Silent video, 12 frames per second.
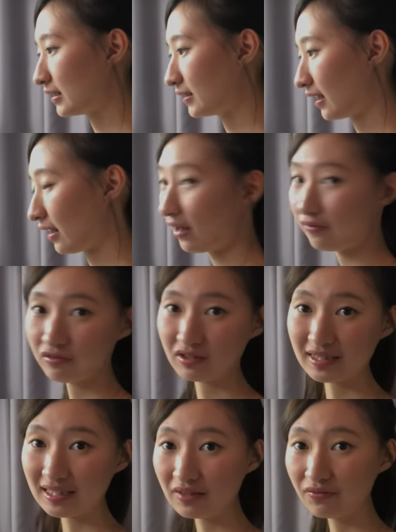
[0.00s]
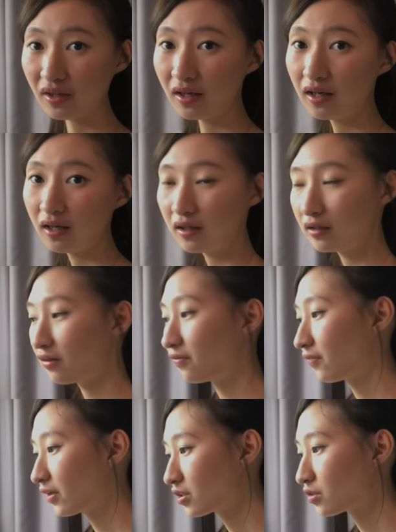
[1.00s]
that I've received. The
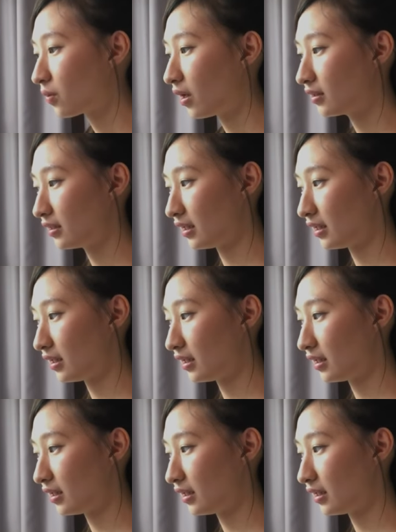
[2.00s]
first one